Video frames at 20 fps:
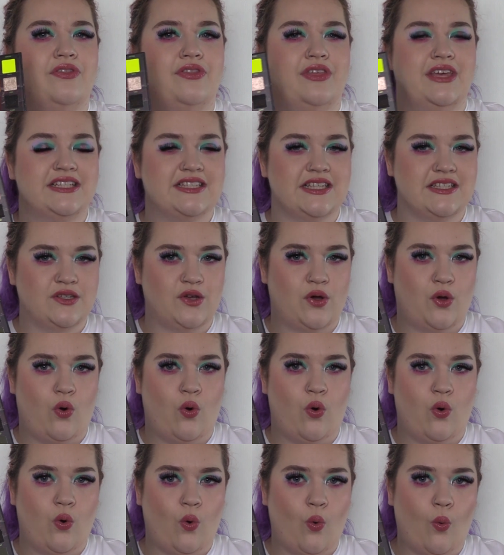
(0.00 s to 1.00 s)
this is
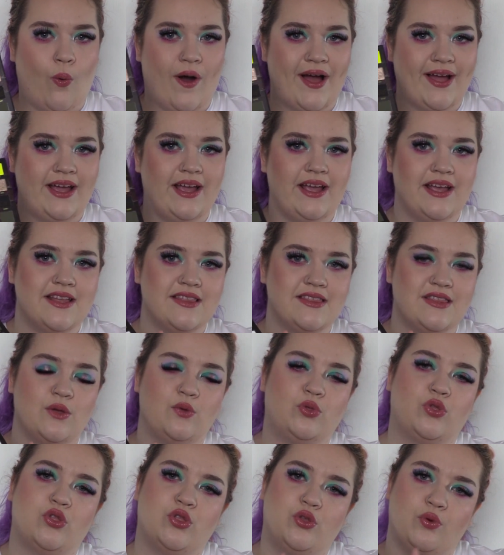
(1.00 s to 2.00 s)
quite,
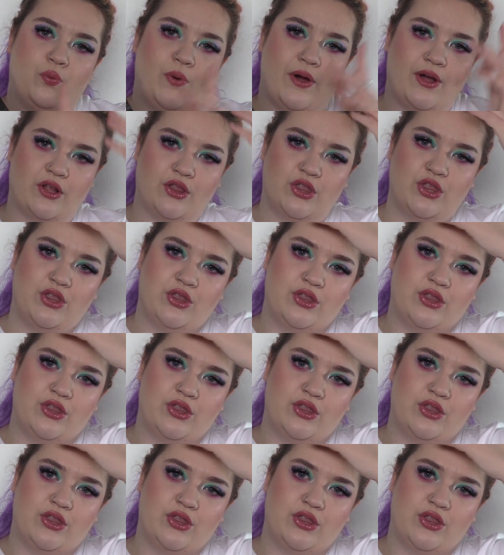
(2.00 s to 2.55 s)
the, the,